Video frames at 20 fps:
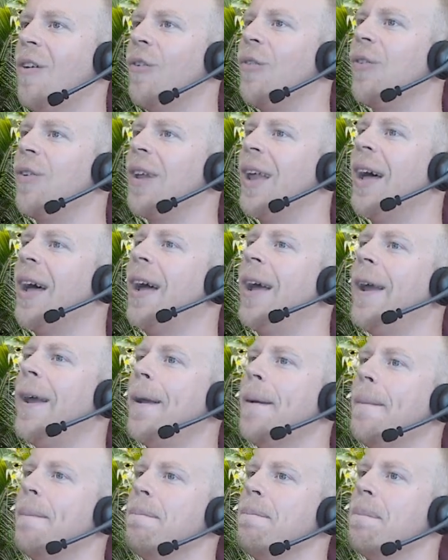
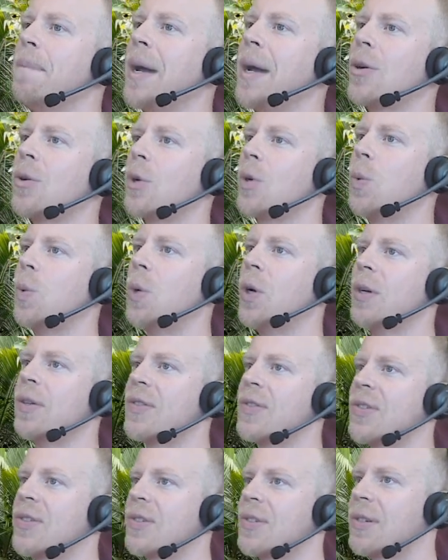fly
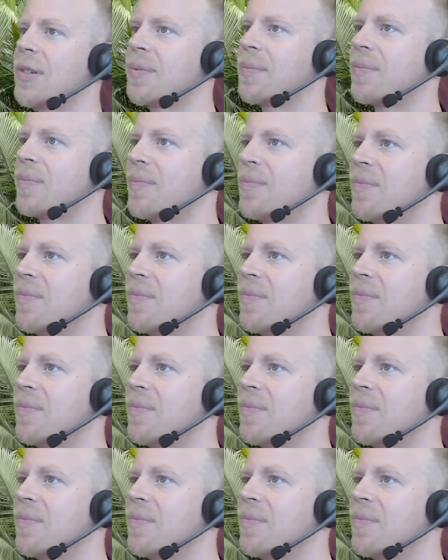microquads.